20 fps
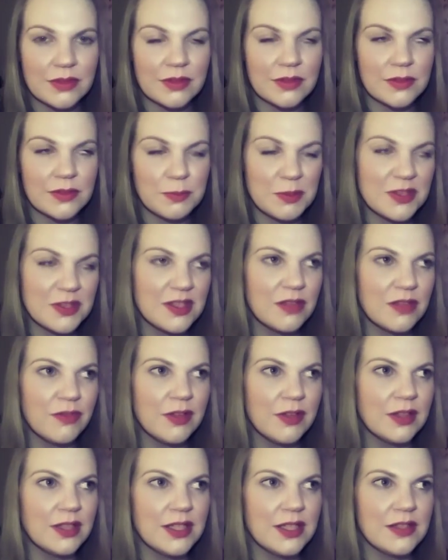
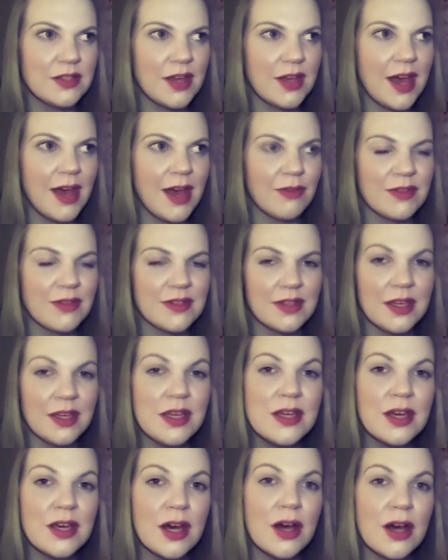specifically to have this
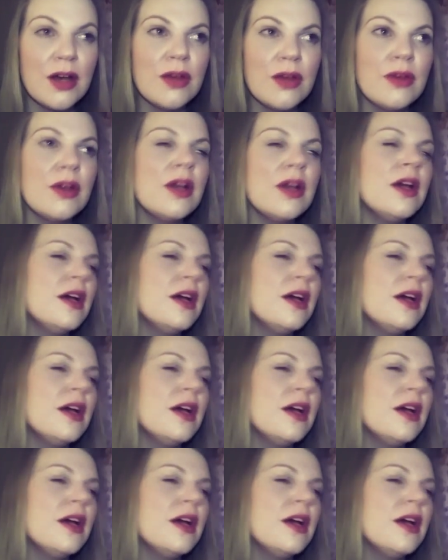ego